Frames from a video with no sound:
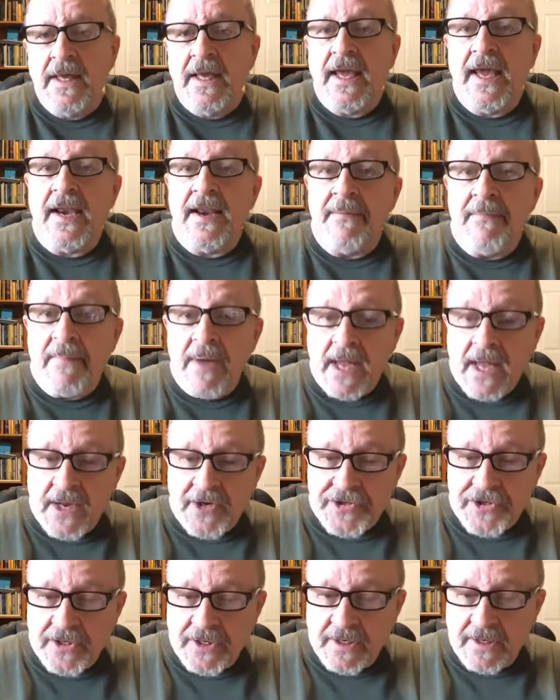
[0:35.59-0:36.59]
and
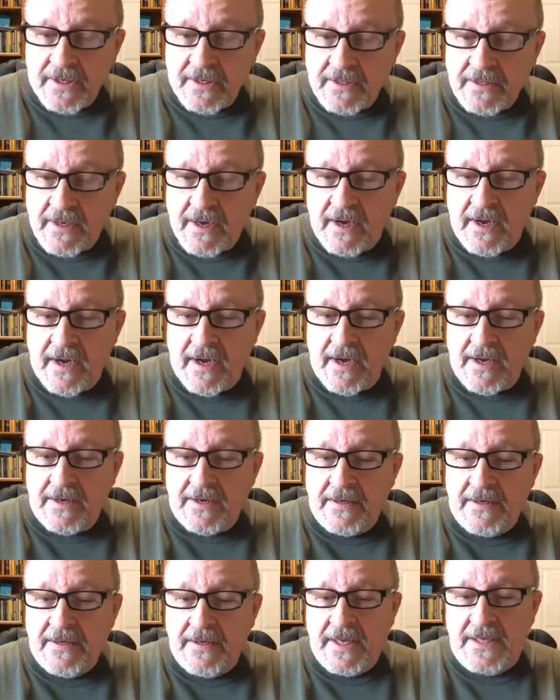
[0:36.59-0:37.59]
imagining God
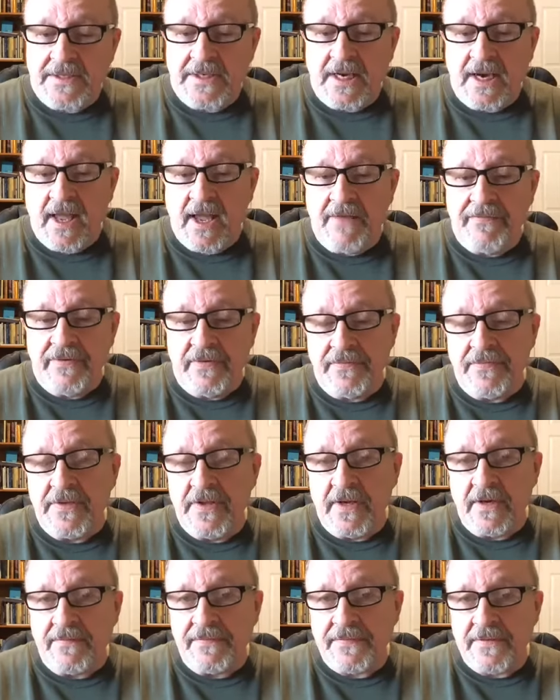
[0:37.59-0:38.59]
as a life of
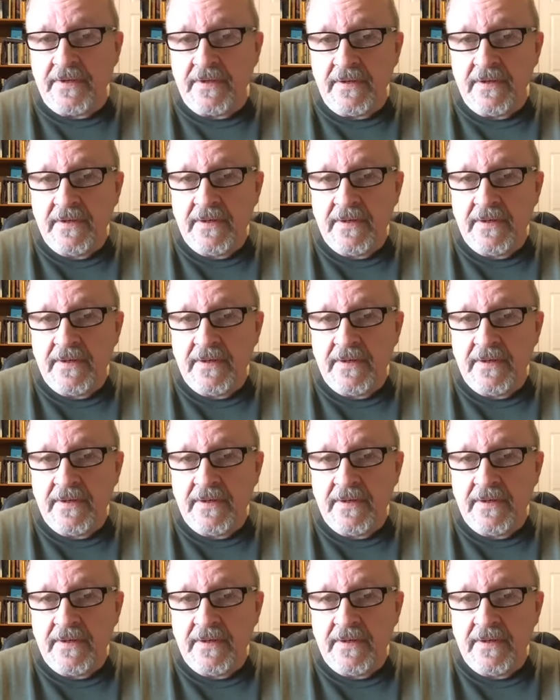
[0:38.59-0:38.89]
gift